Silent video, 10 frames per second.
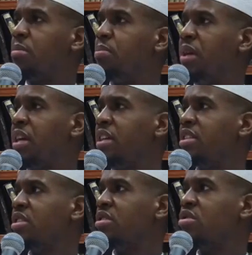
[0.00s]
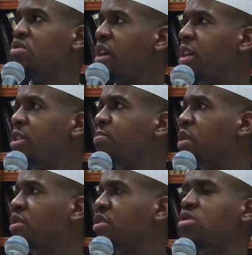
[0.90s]
the biggest, greatest
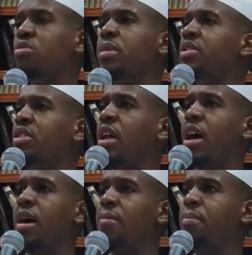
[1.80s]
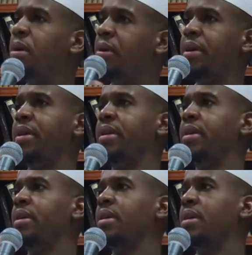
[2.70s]
person to make salah. Period.
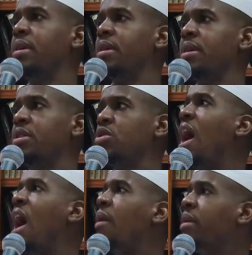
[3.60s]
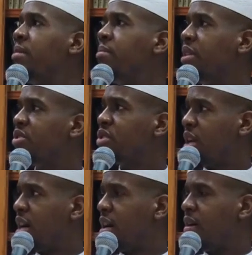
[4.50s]
So how he made
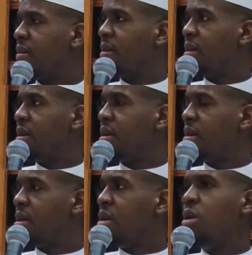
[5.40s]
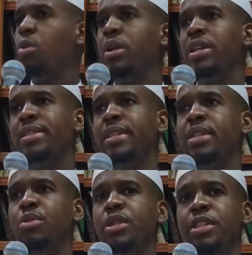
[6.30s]
salah, what he
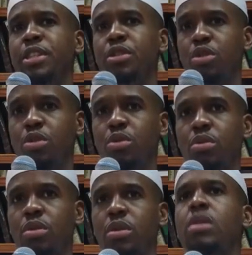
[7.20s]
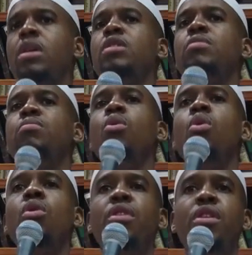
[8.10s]
did and what he didn't do, is
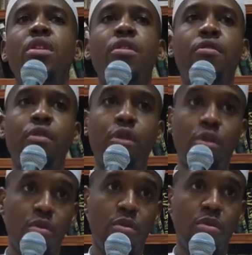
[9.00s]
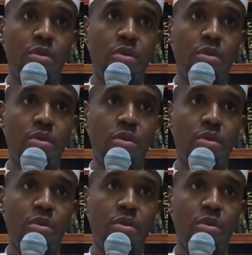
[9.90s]
more than enough for you.